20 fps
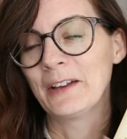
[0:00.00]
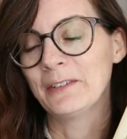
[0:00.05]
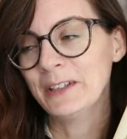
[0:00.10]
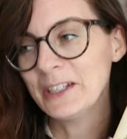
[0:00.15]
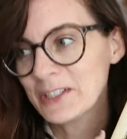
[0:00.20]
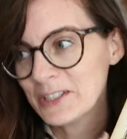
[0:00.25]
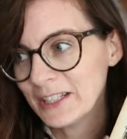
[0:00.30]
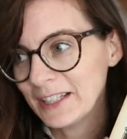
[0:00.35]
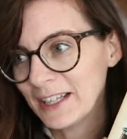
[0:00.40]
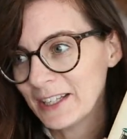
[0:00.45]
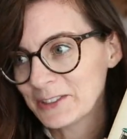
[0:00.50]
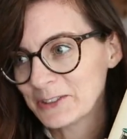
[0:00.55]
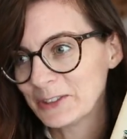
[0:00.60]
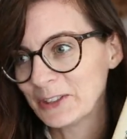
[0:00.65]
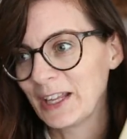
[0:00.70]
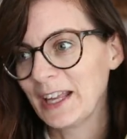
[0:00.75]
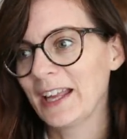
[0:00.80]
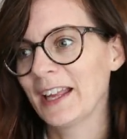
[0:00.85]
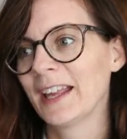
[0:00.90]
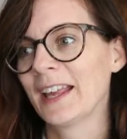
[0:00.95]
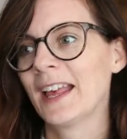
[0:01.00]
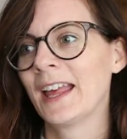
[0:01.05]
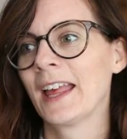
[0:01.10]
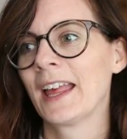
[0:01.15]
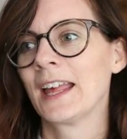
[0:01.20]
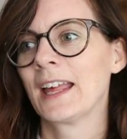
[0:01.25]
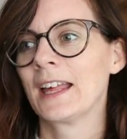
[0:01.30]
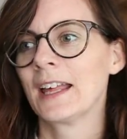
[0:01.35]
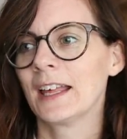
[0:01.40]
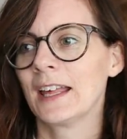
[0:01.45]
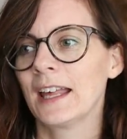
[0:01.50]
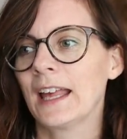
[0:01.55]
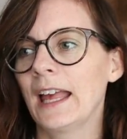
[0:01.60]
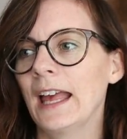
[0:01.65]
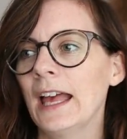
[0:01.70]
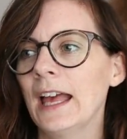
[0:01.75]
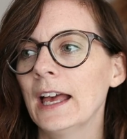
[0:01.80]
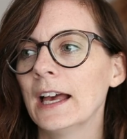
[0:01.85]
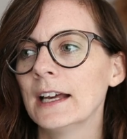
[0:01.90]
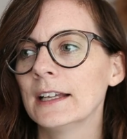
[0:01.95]
I finished it yesterday,
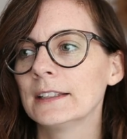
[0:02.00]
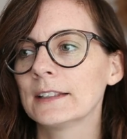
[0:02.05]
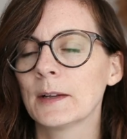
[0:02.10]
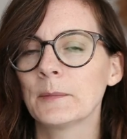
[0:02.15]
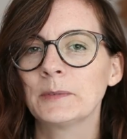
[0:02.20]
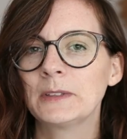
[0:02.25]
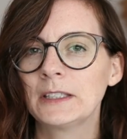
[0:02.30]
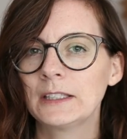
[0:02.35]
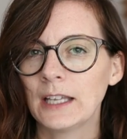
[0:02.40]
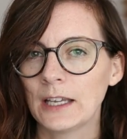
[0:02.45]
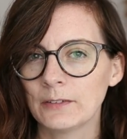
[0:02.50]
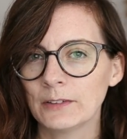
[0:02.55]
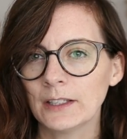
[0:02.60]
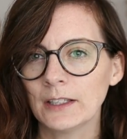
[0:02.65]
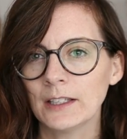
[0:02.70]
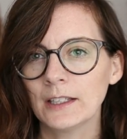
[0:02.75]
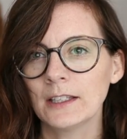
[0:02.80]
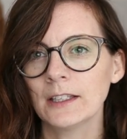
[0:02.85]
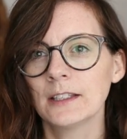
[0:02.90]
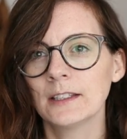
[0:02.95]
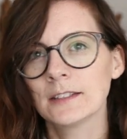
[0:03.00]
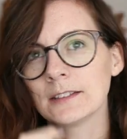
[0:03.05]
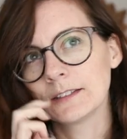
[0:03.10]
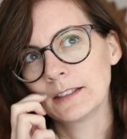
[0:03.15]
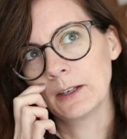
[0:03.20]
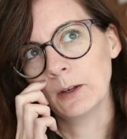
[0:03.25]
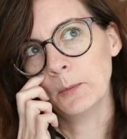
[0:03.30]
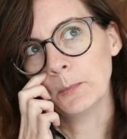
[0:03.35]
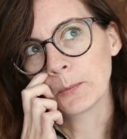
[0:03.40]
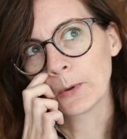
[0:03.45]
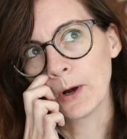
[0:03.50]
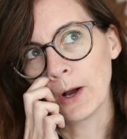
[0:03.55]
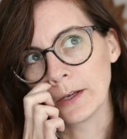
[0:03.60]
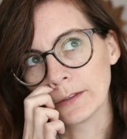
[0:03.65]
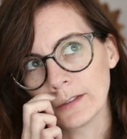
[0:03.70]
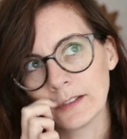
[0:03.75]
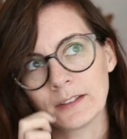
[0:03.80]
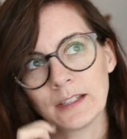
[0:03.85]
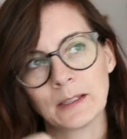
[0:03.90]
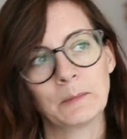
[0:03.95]
and I'm definitely still
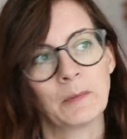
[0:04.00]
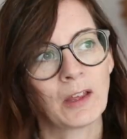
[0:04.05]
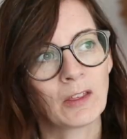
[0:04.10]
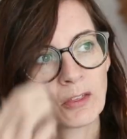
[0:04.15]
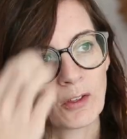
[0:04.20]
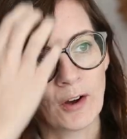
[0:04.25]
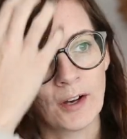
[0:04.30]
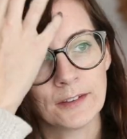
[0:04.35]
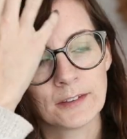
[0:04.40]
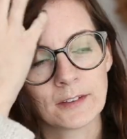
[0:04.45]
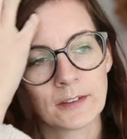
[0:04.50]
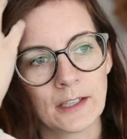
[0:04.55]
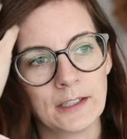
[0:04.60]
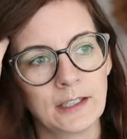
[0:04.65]
processing my thoughts.